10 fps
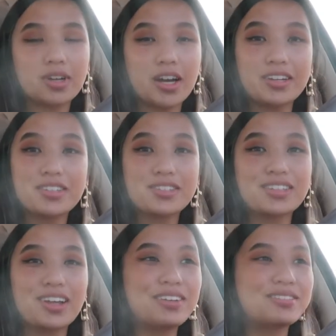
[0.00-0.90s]
I just
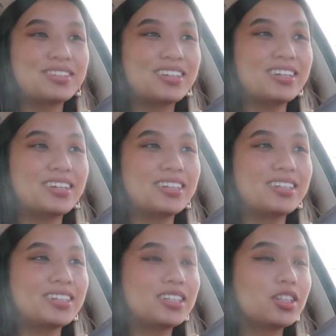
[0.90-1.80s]
love the
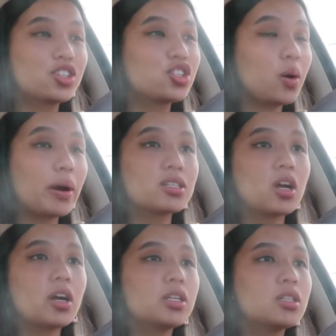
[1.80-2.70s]
show. I
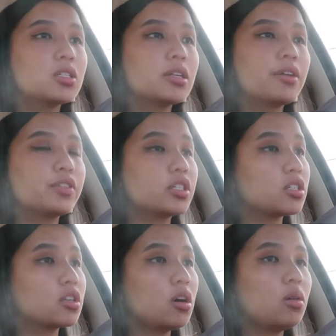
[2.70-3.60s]
saw it in San
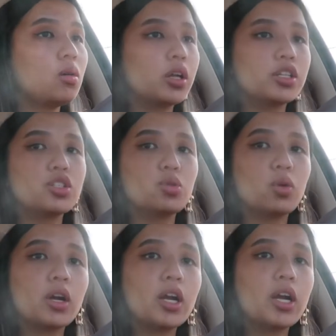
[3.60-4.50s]
Francisco on the
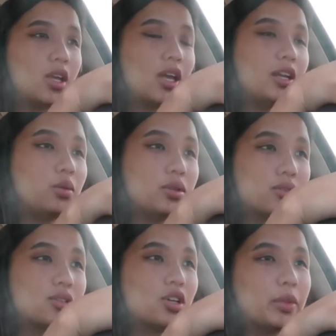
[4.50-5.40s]
tour, and it
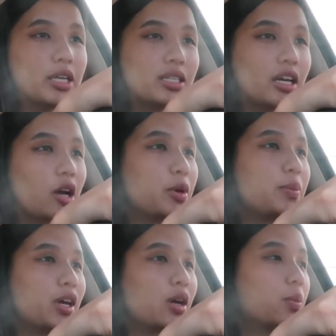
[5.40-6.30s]
was amazing. I'm a
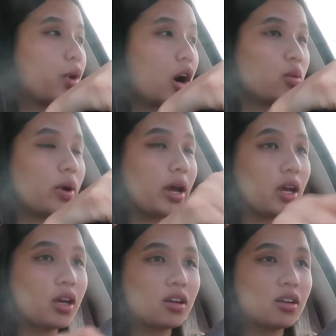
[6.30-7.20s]
big Broadway